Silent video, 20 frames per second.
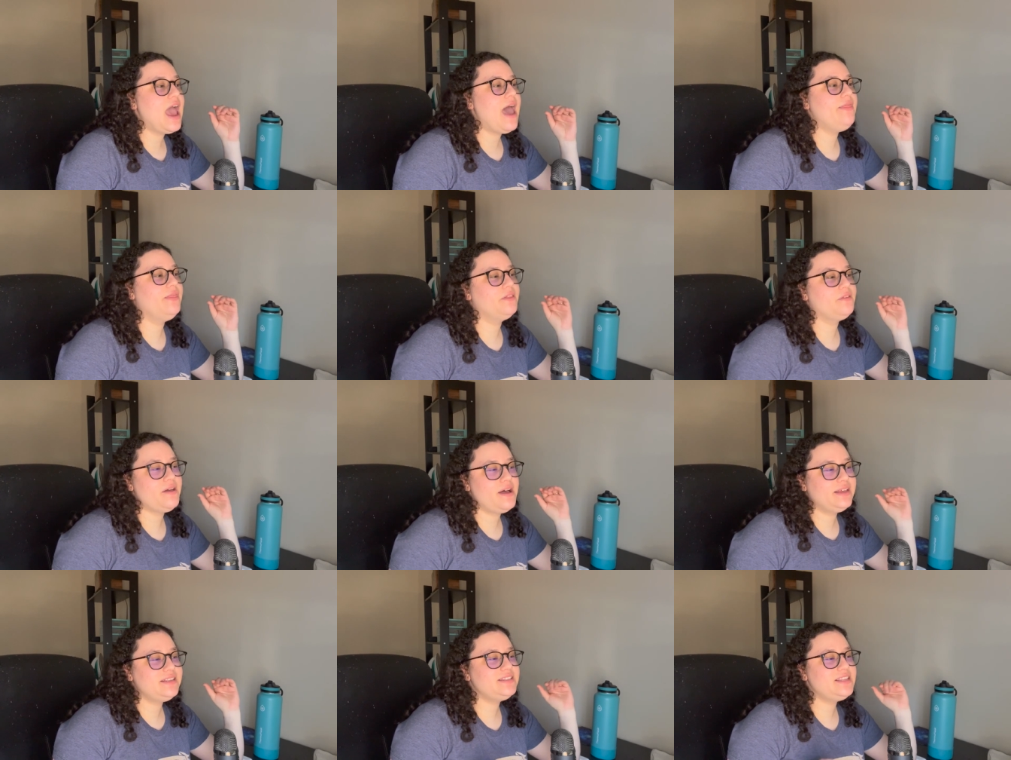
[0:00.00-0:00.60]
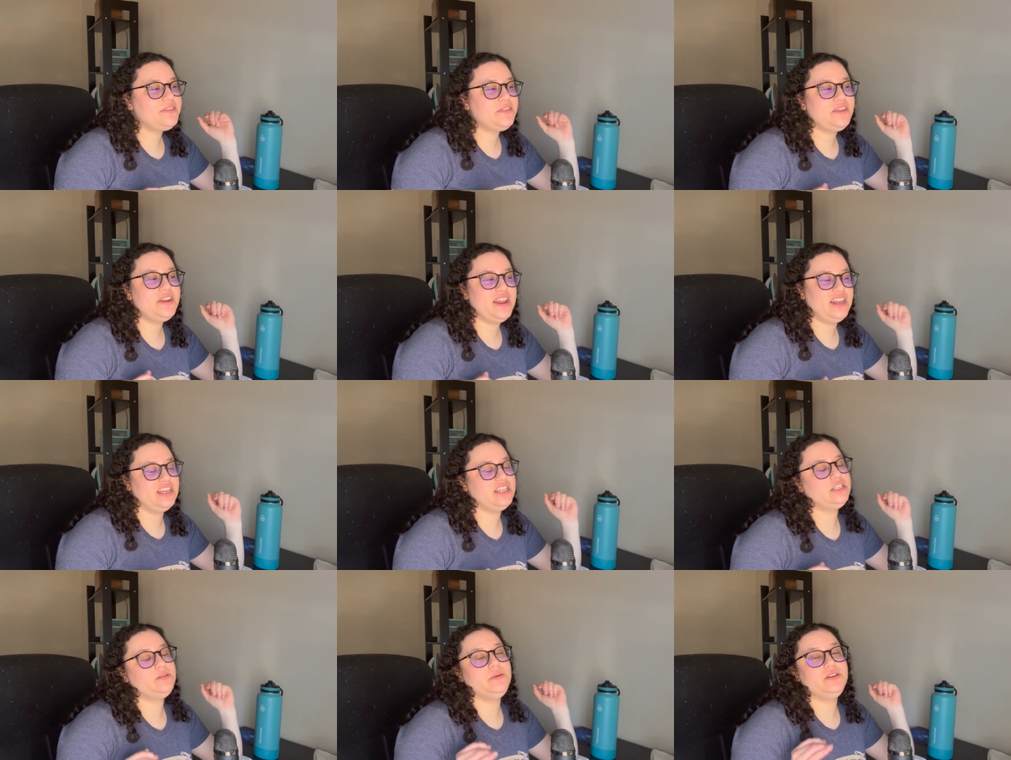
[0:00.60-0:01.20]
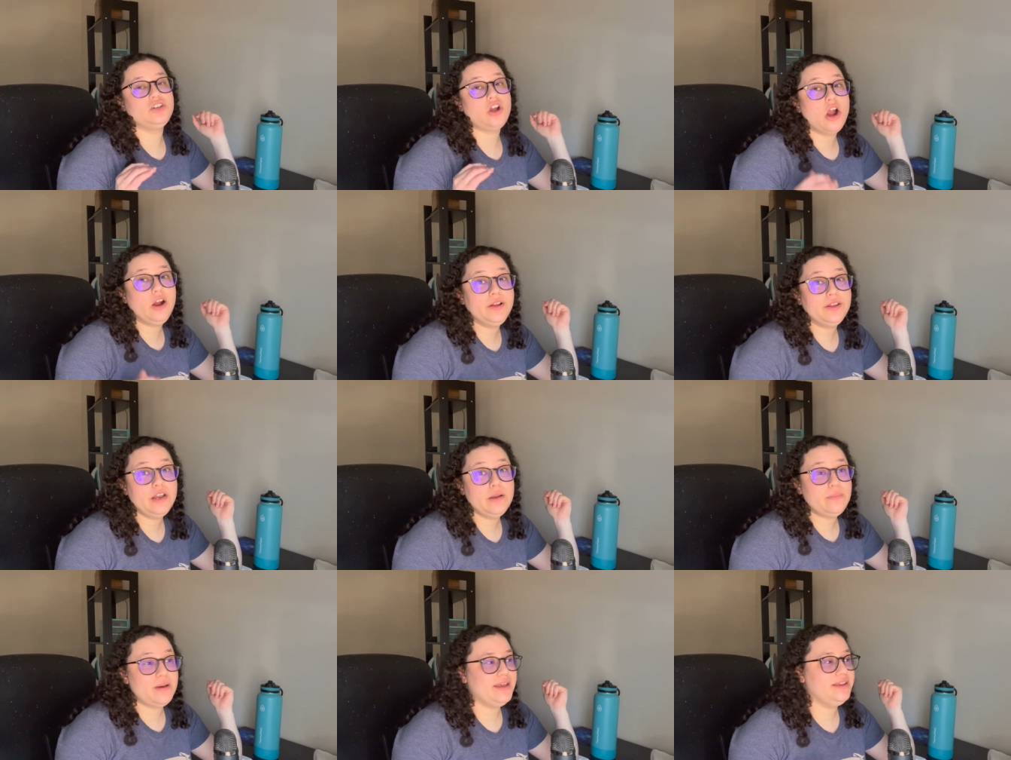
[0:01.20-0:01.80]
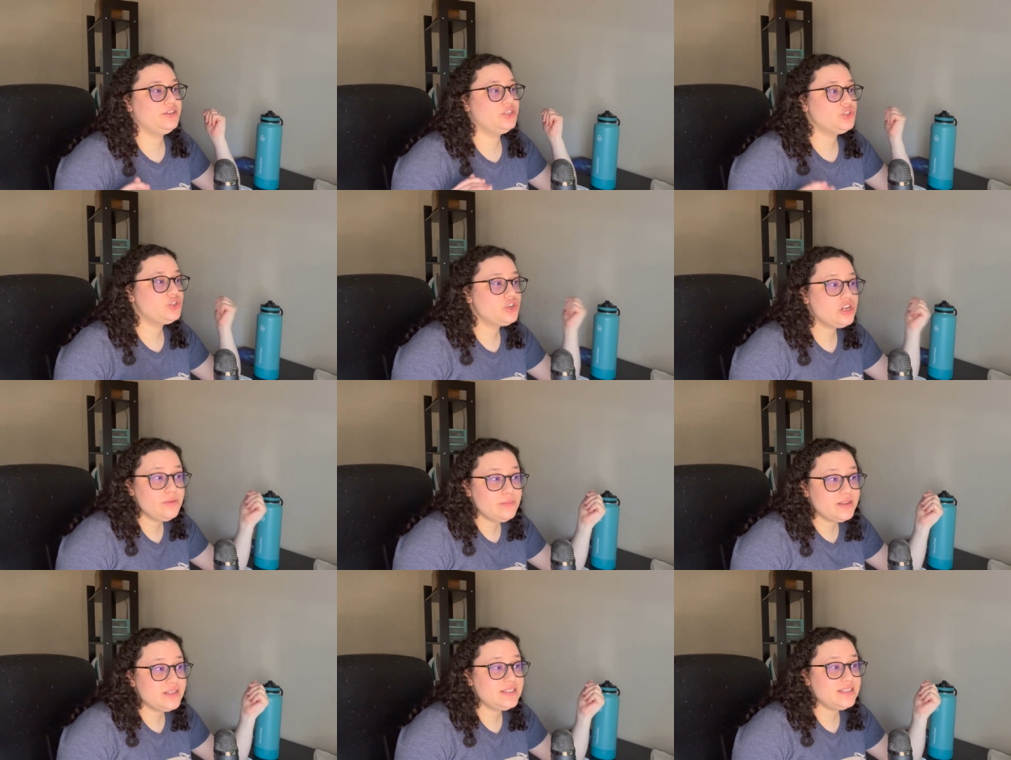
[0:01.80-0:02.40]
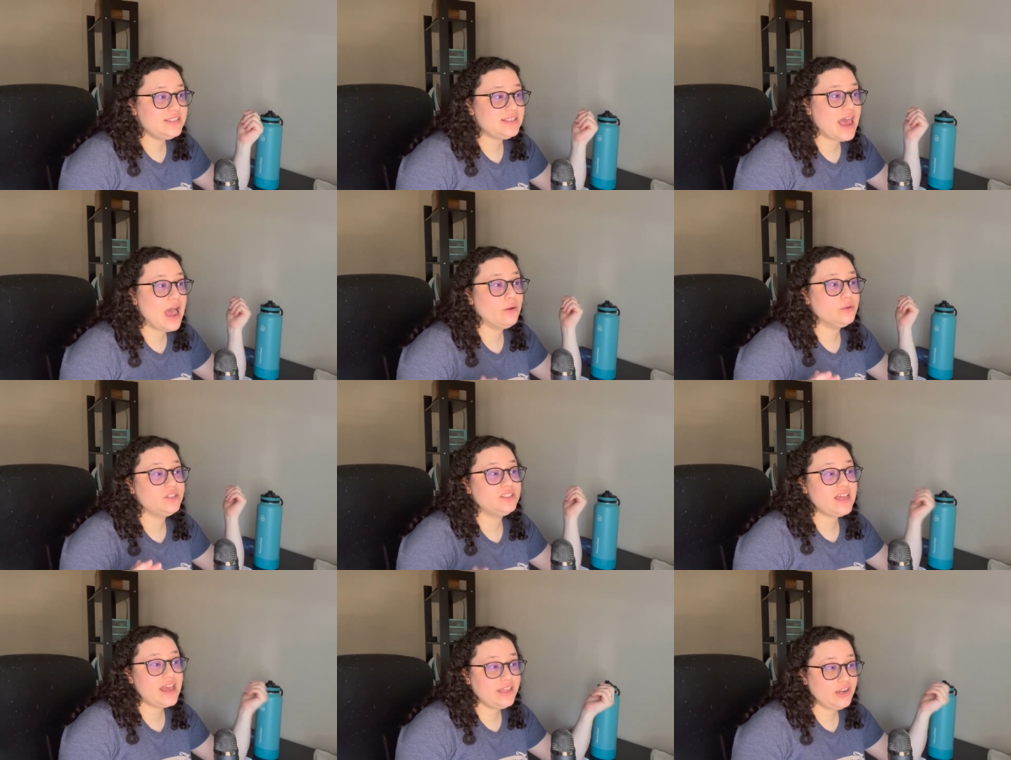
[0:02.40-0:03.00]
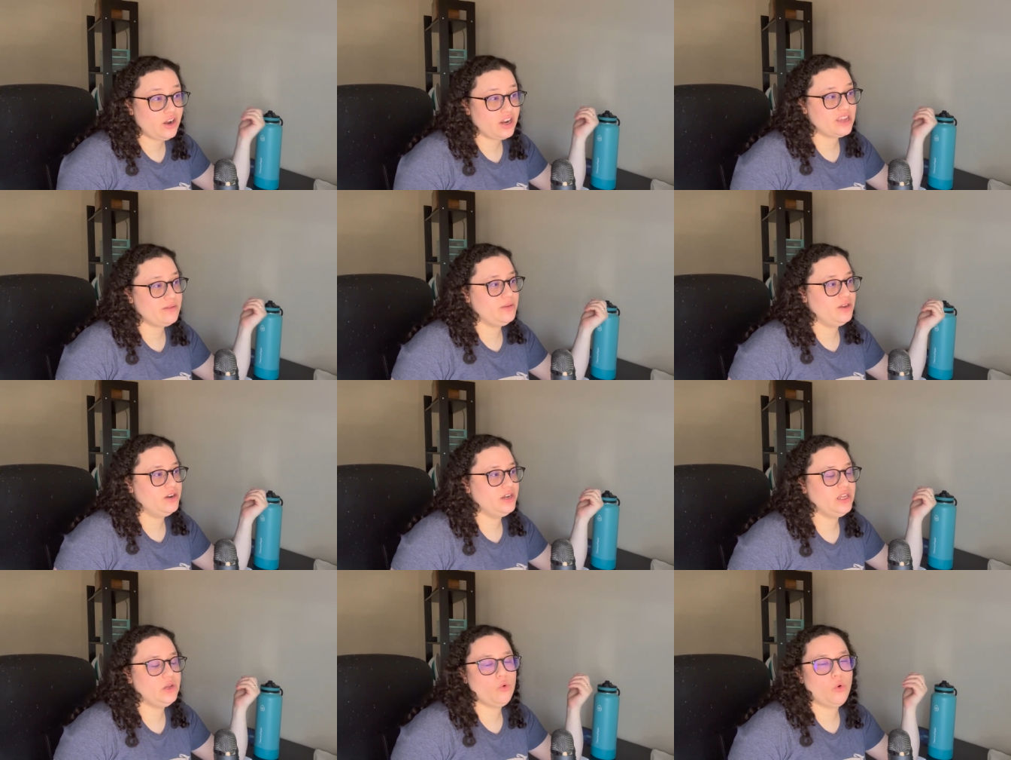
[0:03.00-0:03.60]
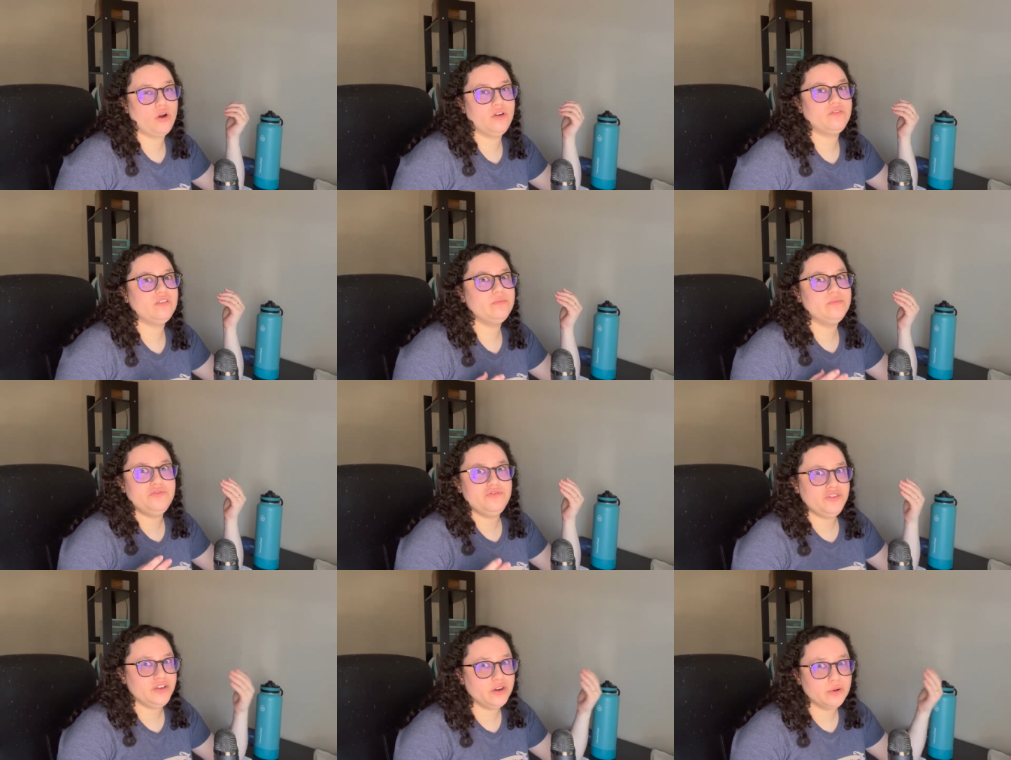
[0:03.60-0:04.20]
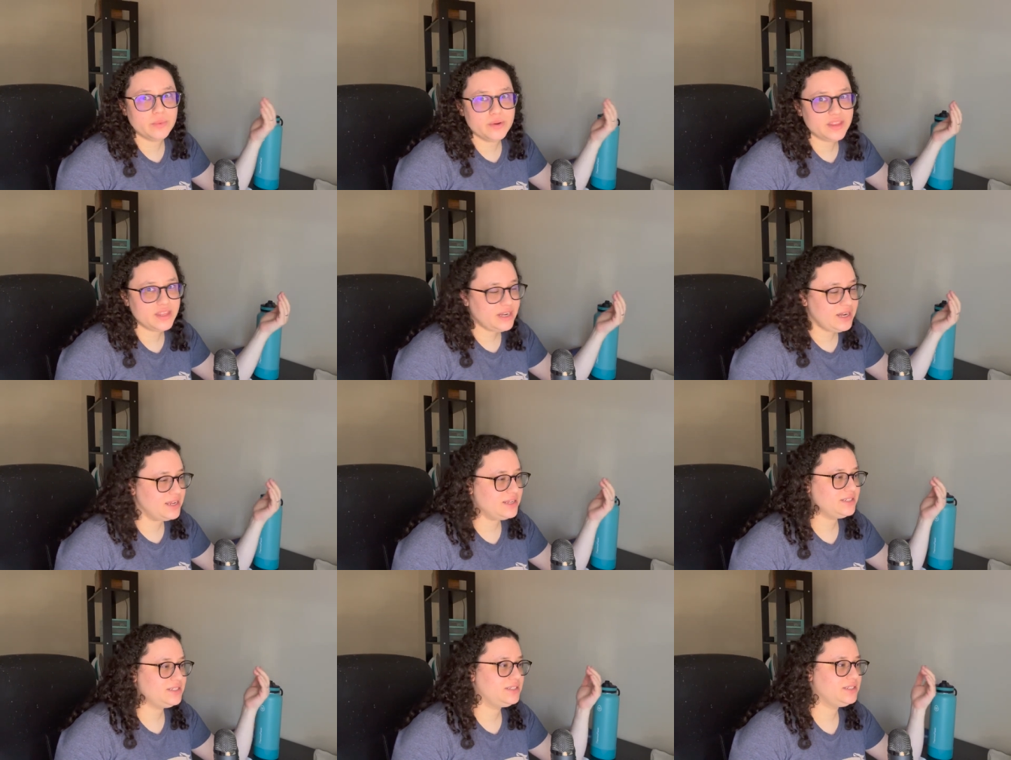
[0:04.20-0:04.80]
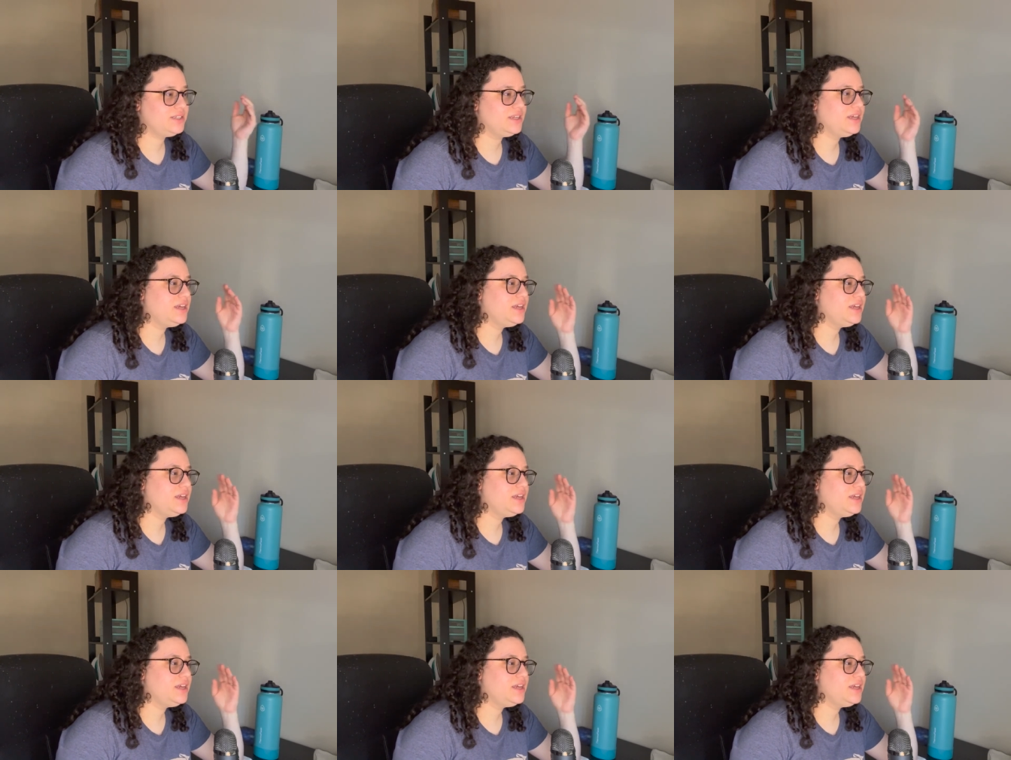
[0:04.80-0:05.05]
and the last thing they need is to be targeted by extremists outside our community or from fear within it.